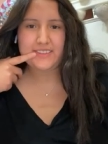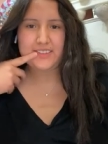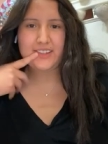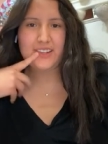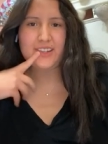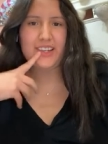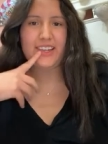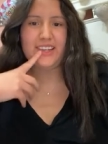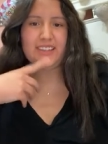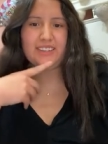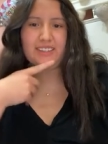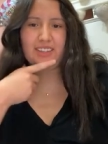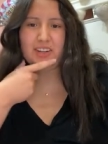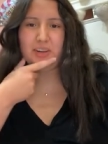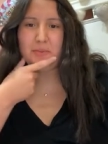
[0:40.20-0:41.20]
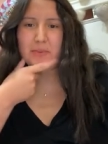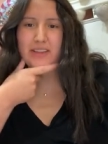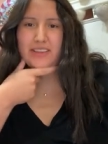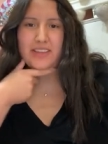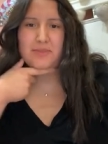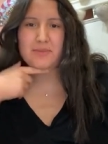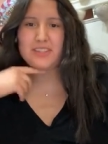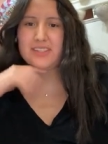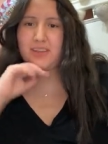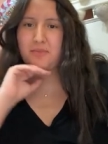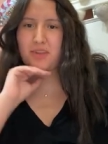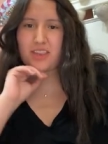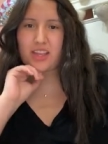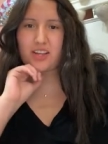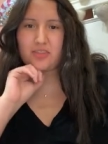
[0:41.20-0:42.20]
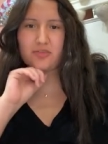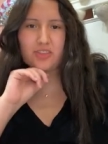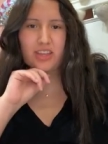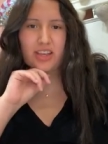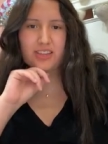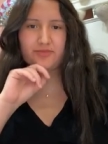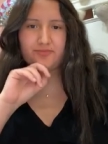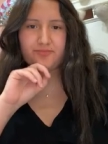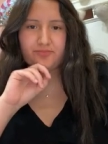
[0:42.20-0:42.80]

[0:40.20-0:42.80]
Okay, so my name is Jimena Luna.